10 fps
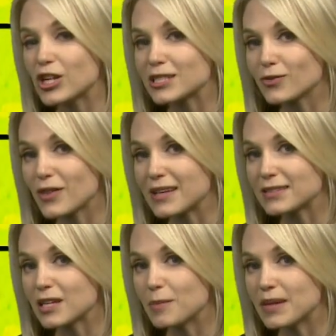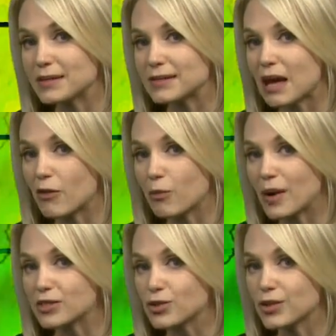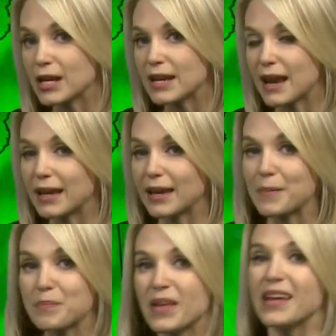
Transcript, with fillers: chance for that's going to be in southwestern Connecticut.